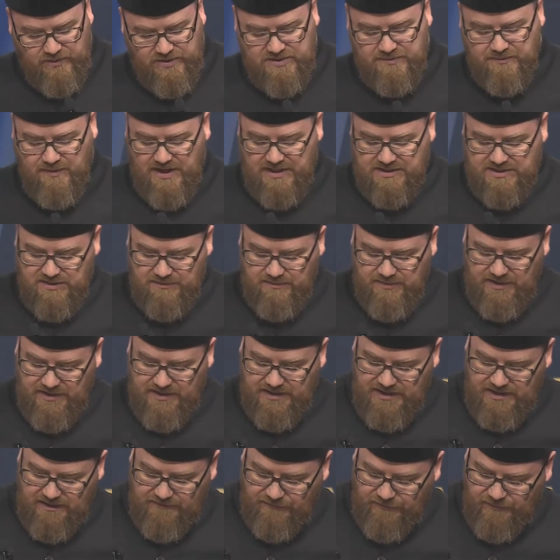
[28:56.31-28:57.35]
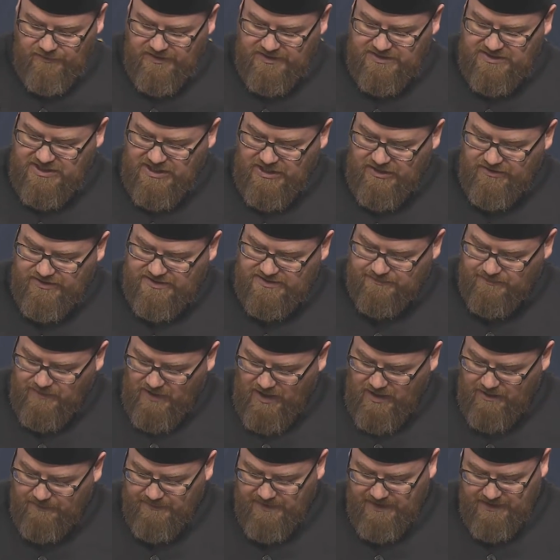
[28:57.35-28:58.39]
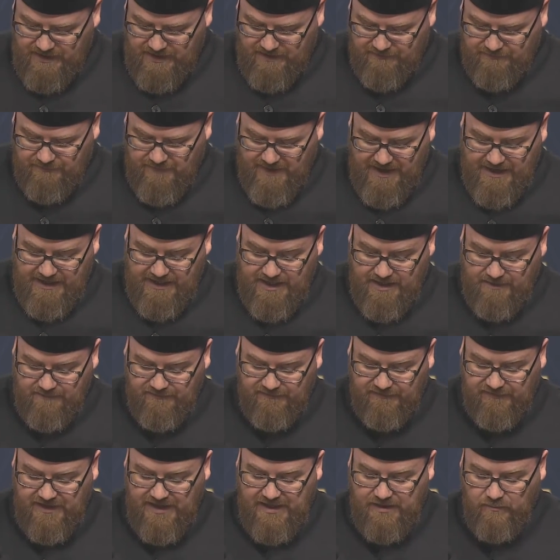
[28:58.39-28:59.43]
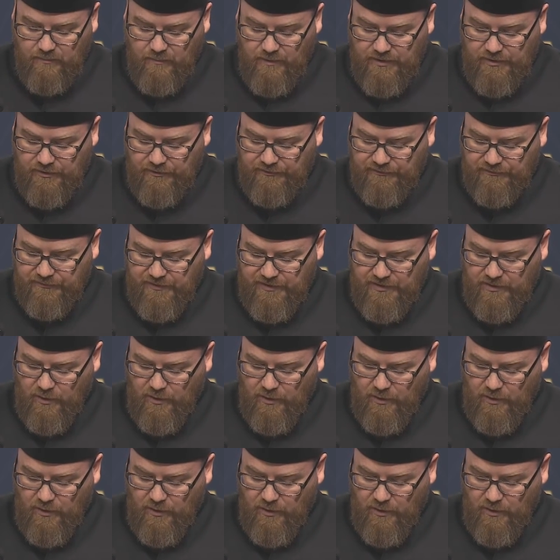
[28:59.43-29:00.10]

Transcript: responsibility for the terrorist bombing of Pan Am Flight 103